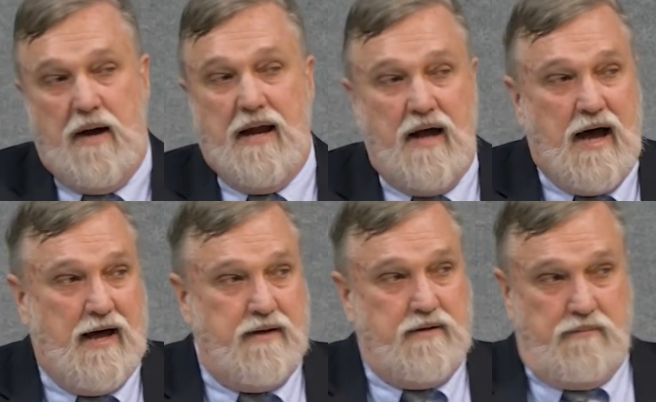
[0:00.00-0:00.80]
My
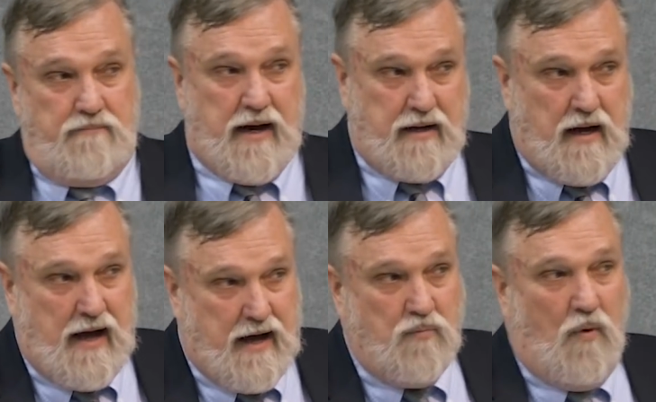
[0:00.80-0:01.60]
God, my
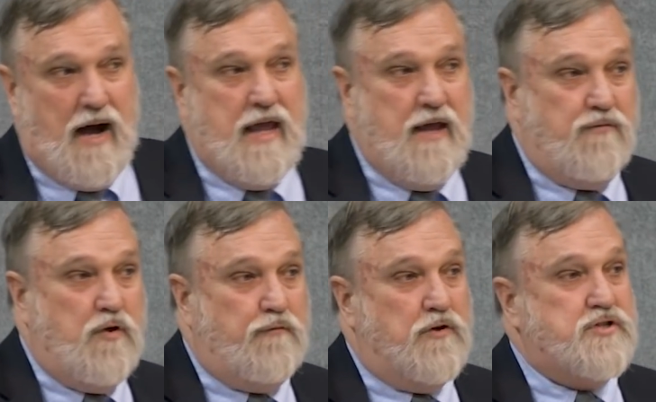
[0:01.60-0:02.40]
God, why have
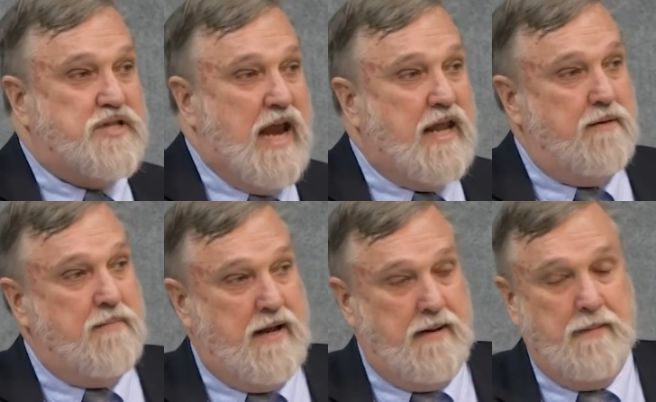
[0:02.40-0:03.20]
you forsaken
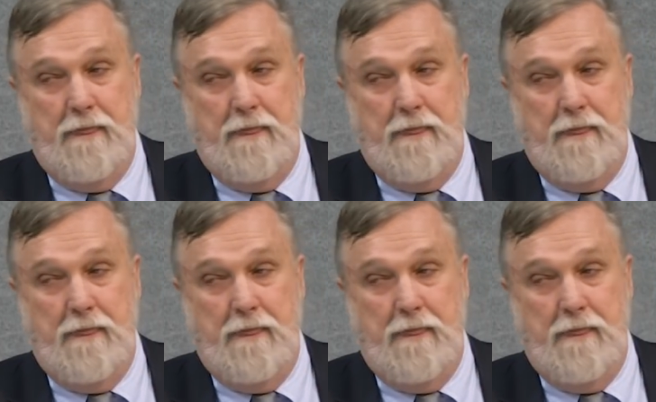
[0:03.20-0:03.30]
me?